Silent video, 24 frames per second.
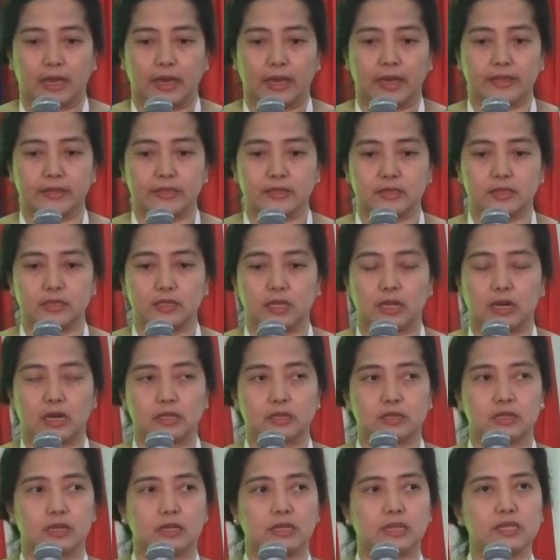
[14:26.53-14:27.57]
And
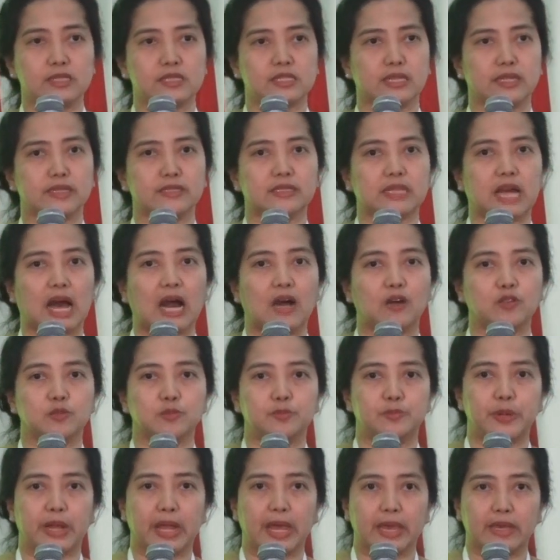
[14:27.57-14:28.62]
the recent
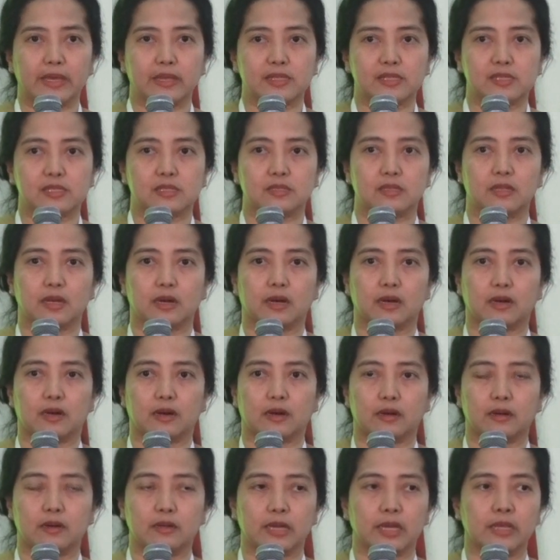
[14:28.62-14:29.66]
outbreaks
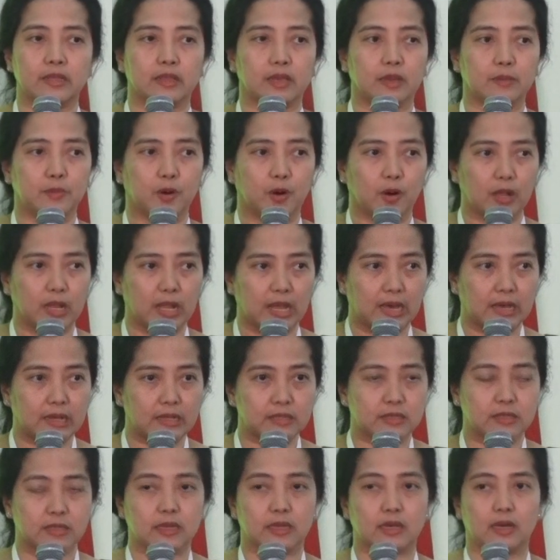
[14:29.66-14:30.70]
in
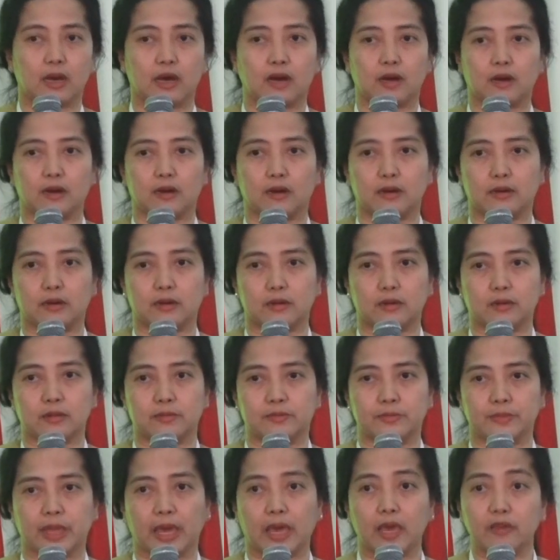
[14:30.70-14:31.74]
Ebola,
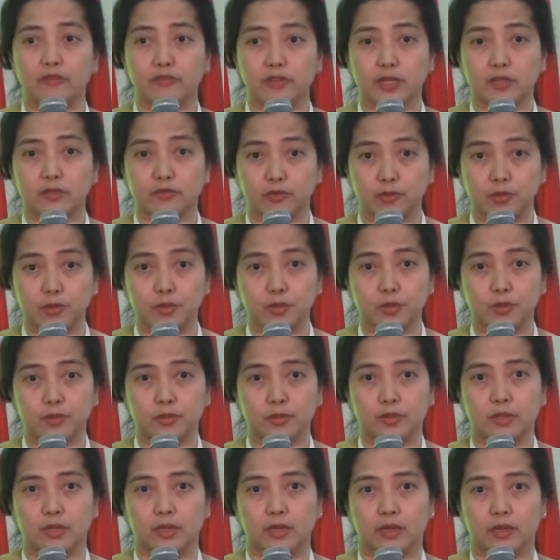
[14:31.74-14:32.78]
avian
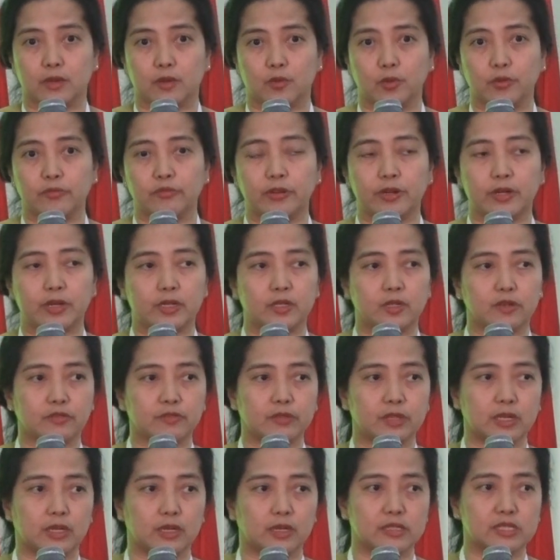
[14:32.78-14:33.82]
flu, we've heard
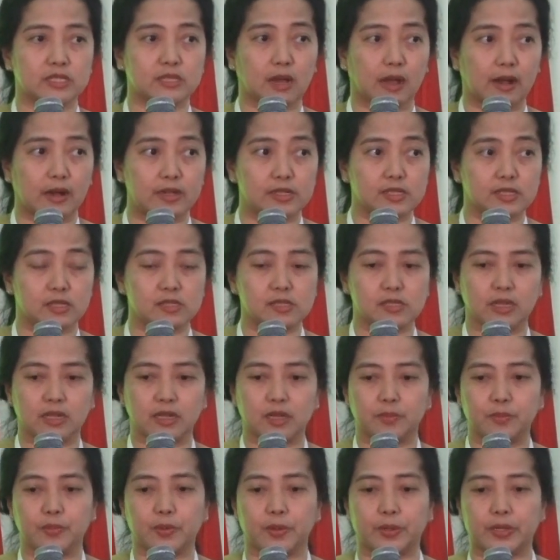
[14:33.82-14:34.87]
of the SARS in
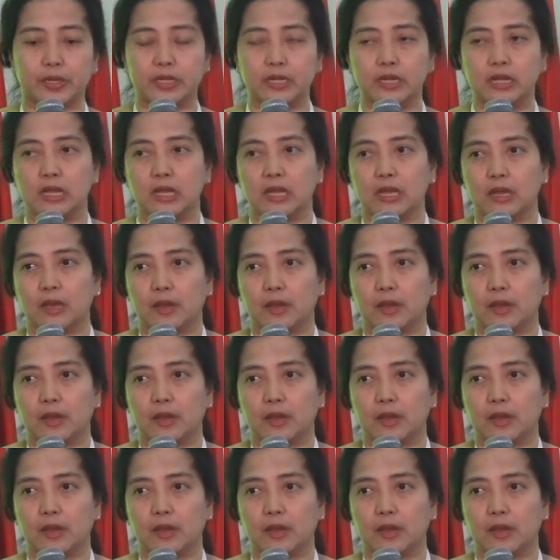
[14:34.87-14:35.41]
Singapore,